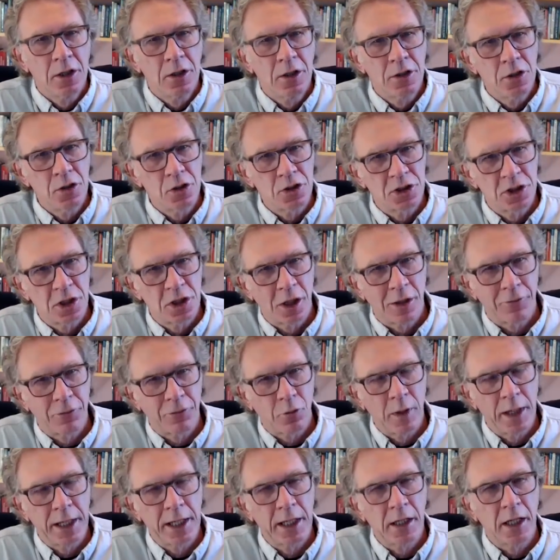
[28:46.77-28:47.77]
to
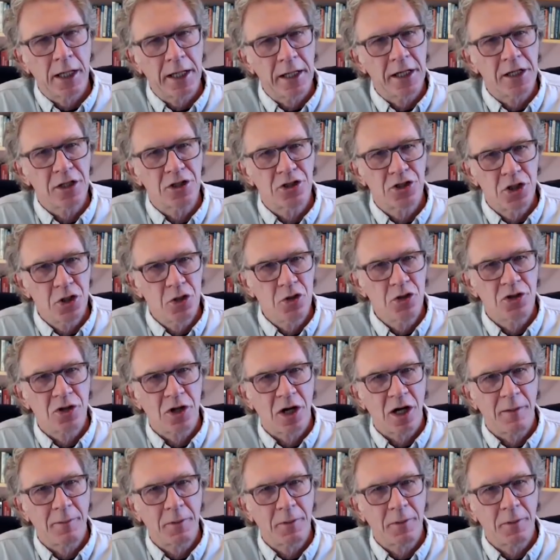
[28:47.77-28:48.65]
self-regulate and choose our